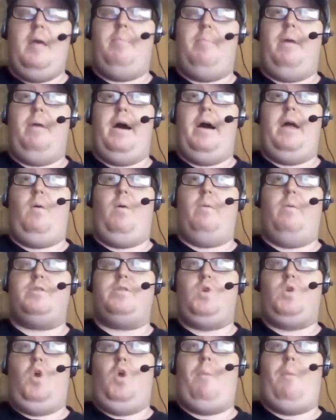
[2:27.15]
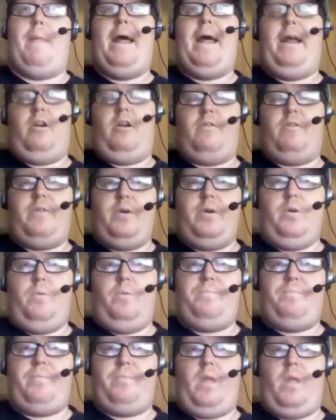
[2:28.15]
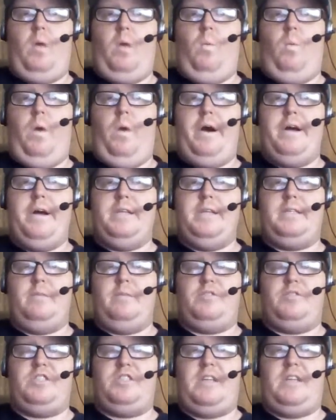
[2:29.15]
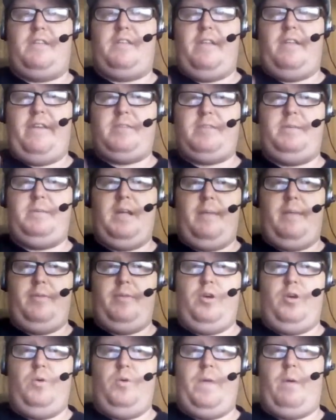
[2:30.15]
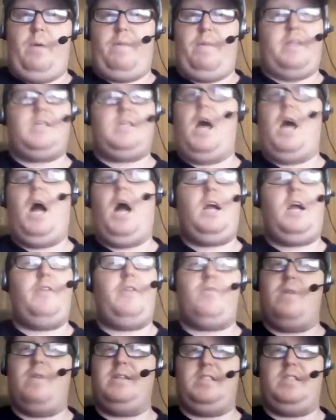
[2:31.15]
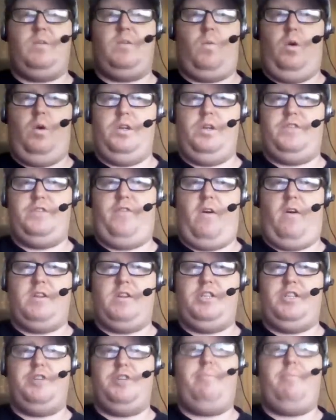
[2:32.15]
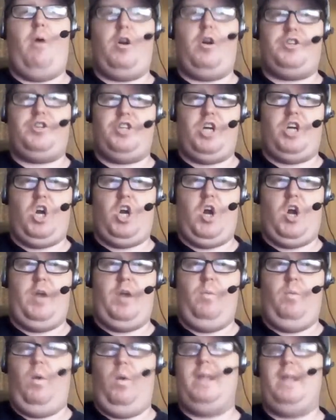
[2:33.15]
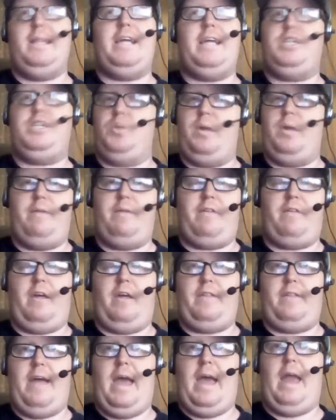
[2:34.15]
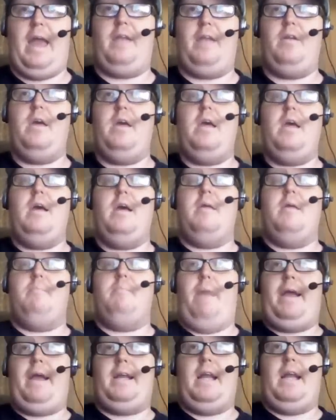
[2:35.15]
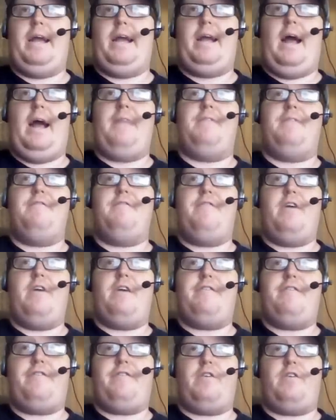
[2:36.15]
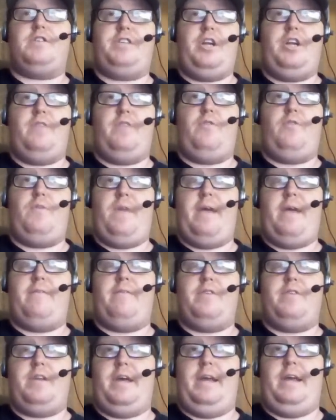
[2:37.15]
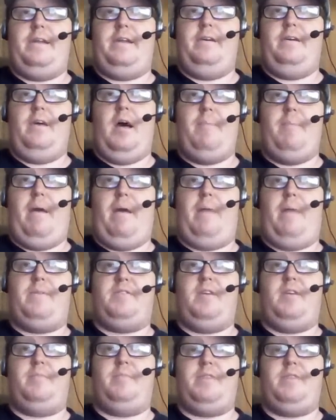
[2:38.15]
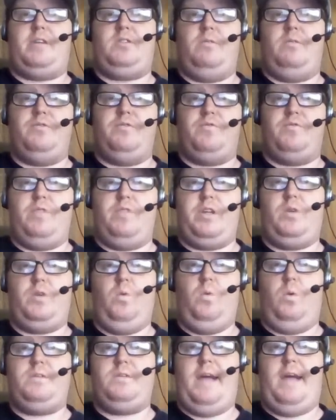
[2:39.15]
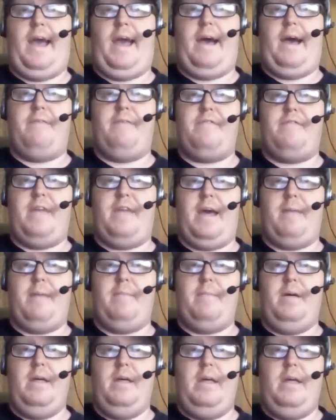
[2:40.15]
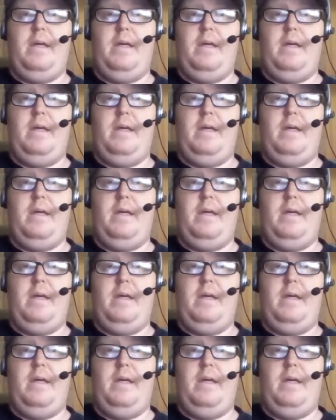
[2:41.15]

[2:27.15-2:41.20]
But what was cool about that interview was it was just after they left XPW. They were the talk of the wrestling world as far as their departure and what led to it and everything like that. And Mike and I got the very first interview they ever did about the subject, so it was really cool to have them